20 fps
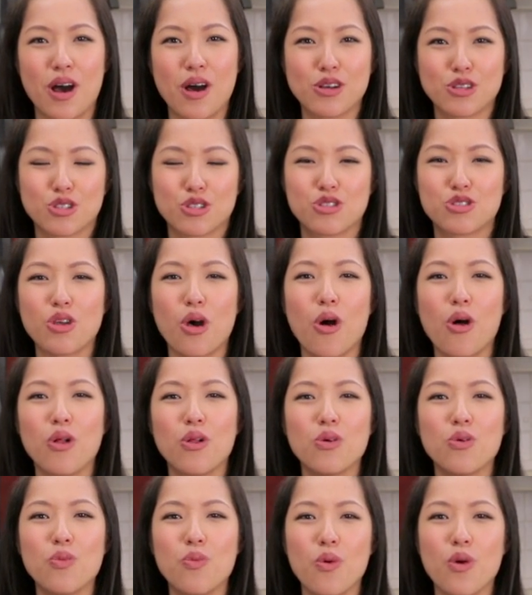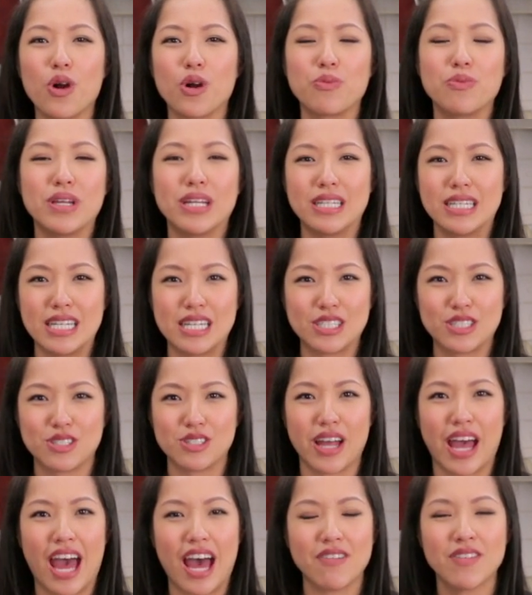soul-warming dish to
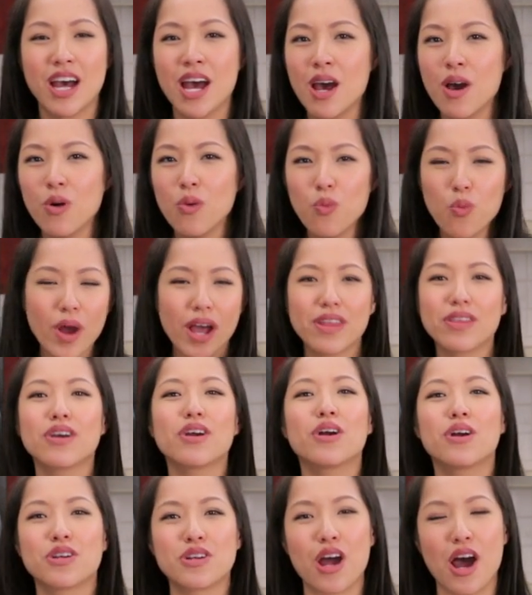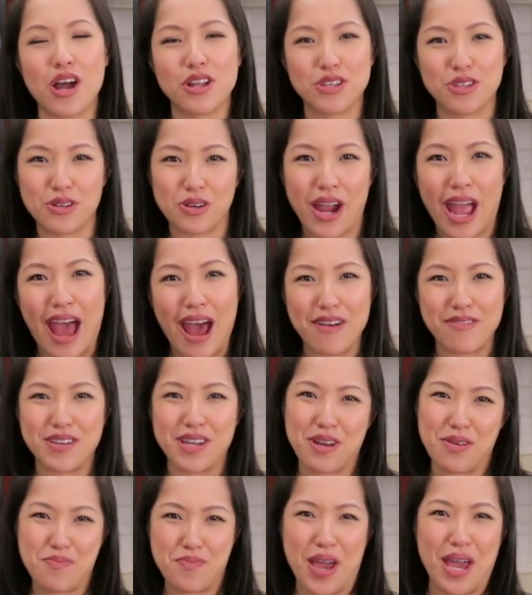have, whether or not you're
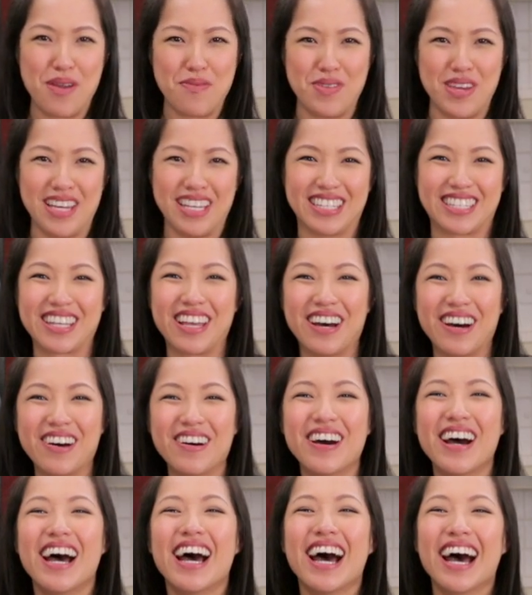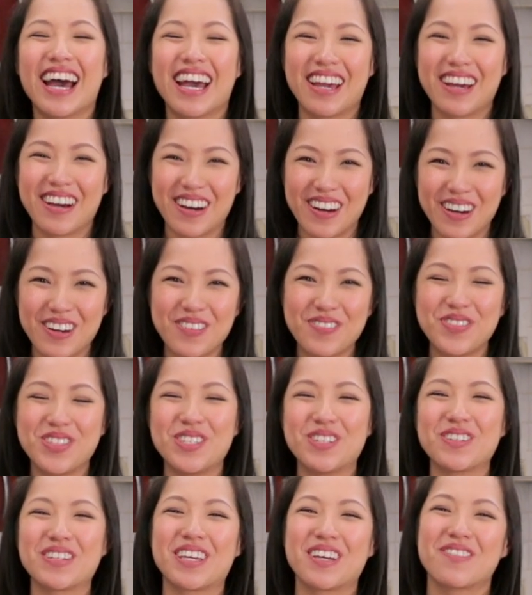having a baby. So I hope
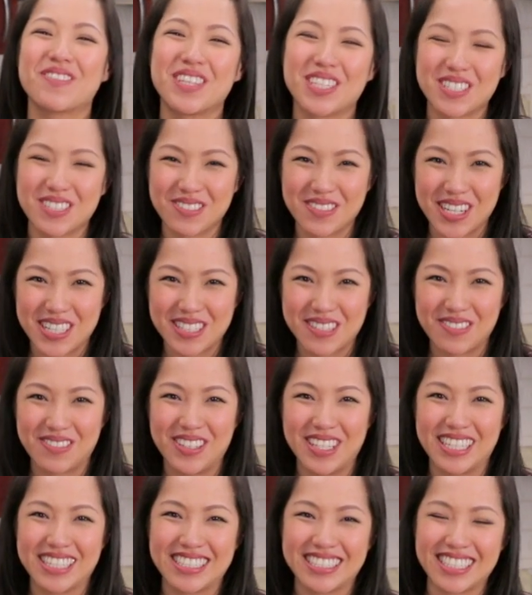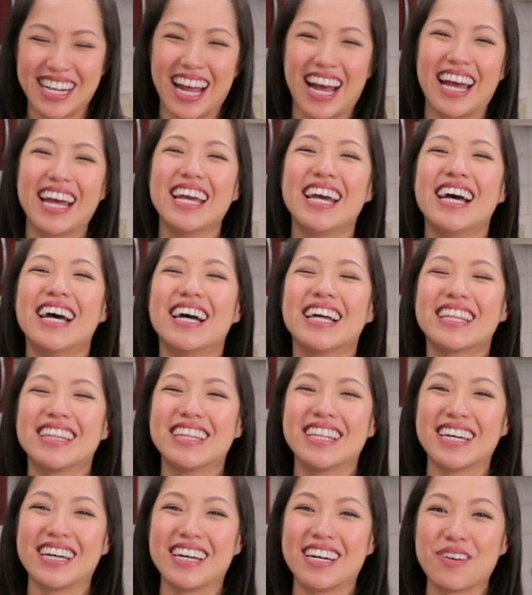you give this recipe a try.
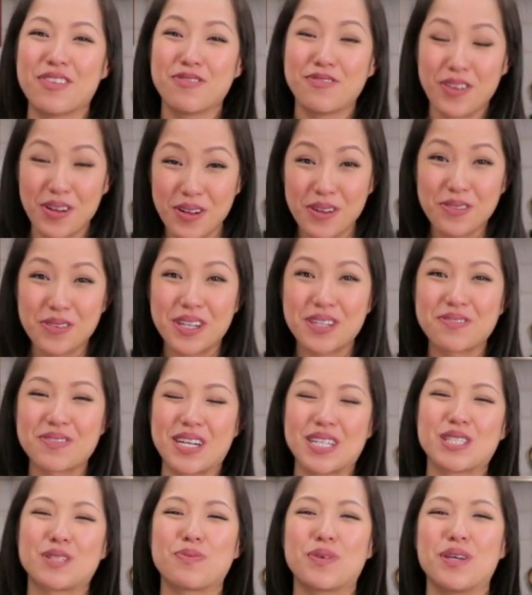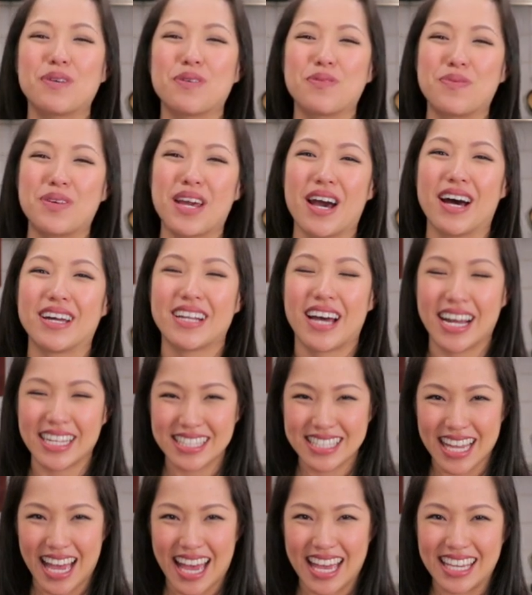The full written recipe will be on
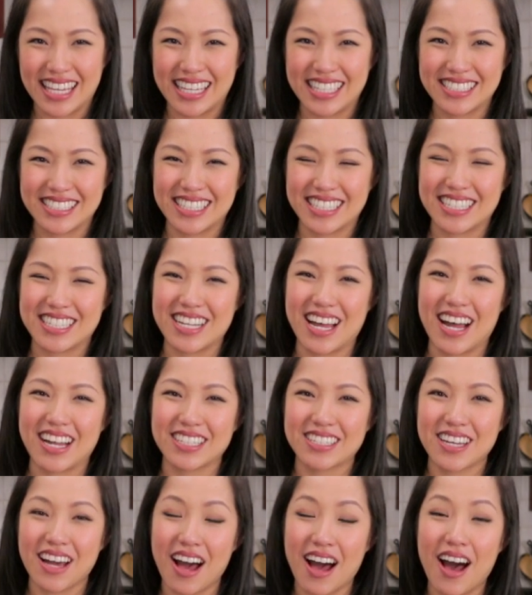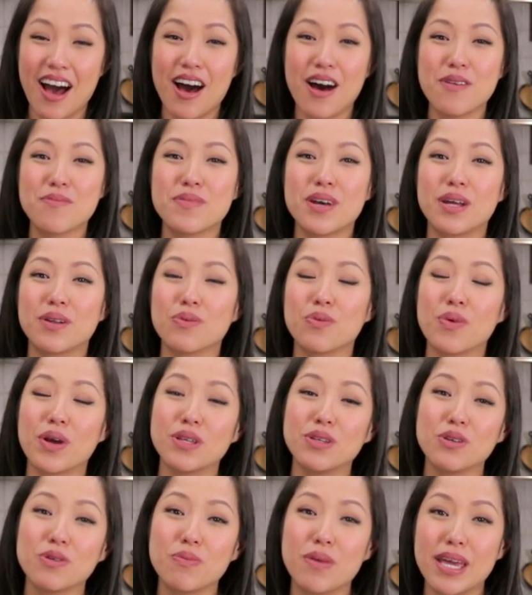hotthaikitchen.com. And
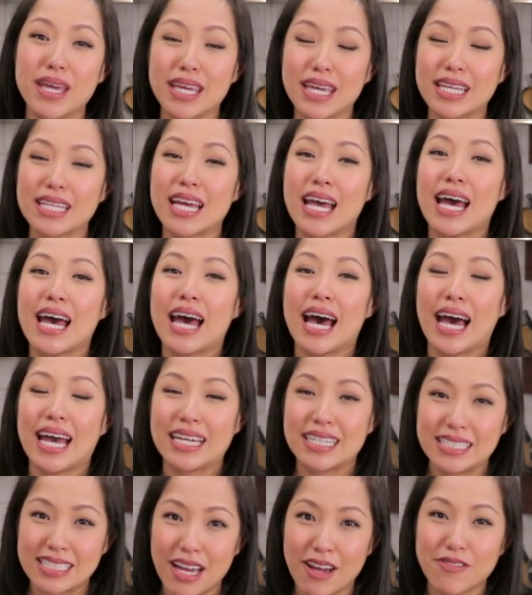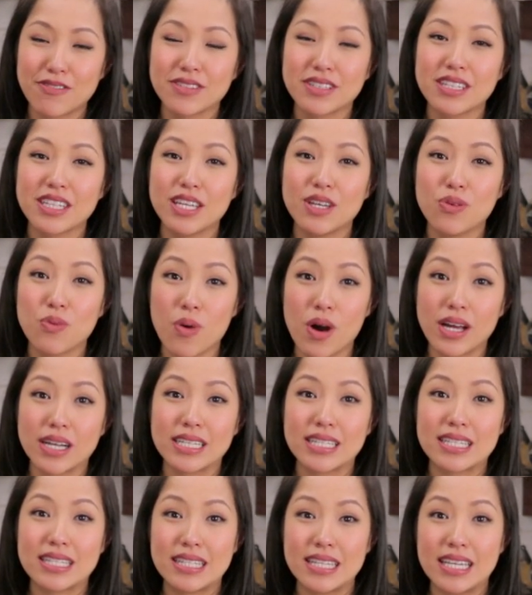when you make it, I definitely want
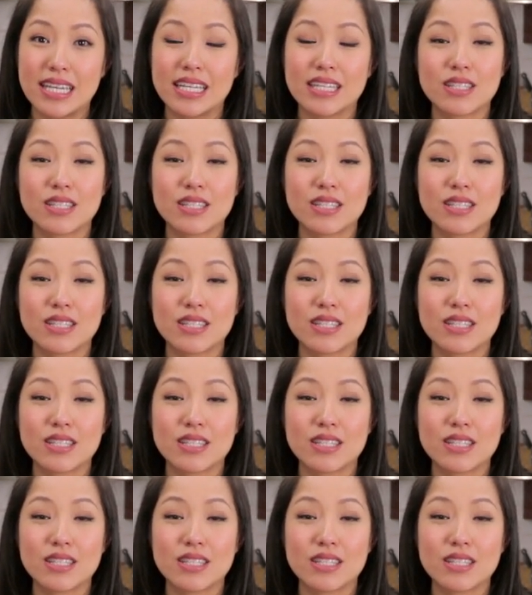to see